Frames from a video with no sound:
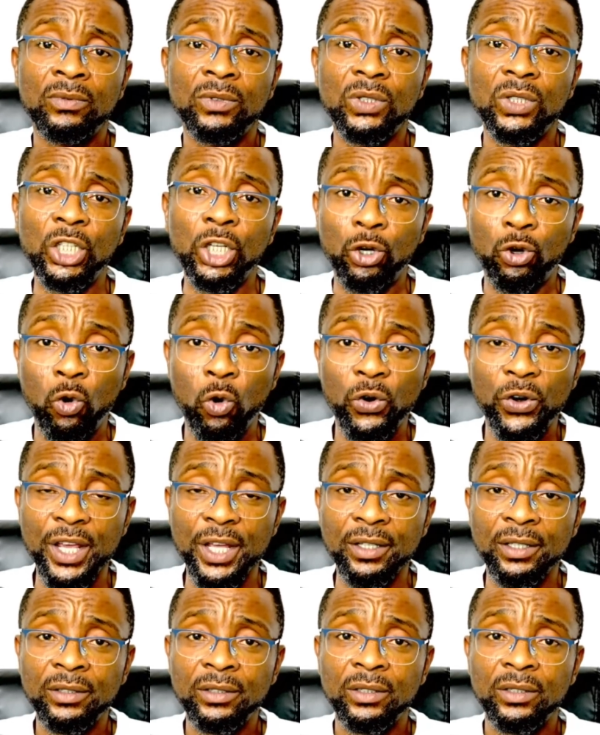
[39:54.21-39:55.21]
Ikore
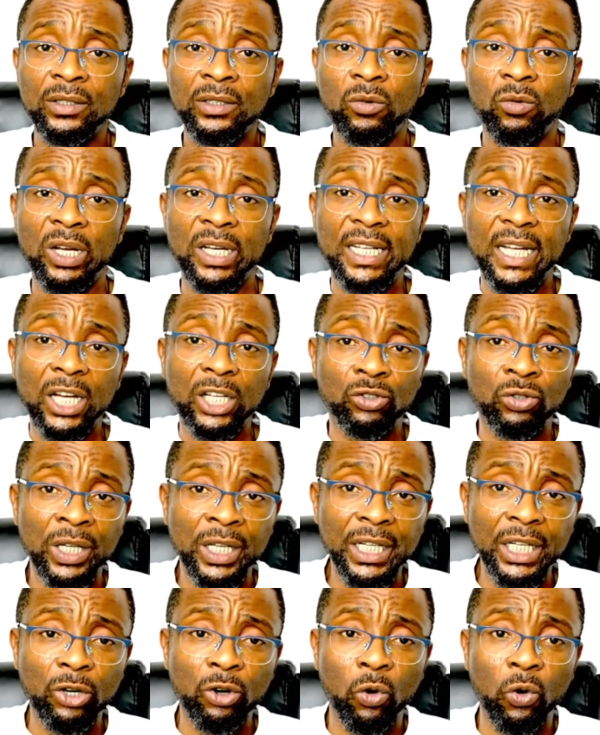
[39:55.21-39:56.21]
when they are doing
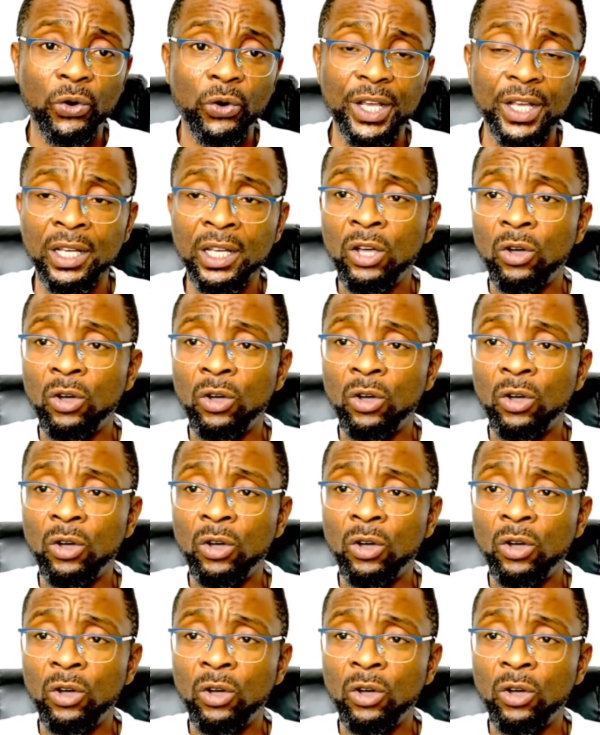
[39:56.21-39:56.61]
ikore,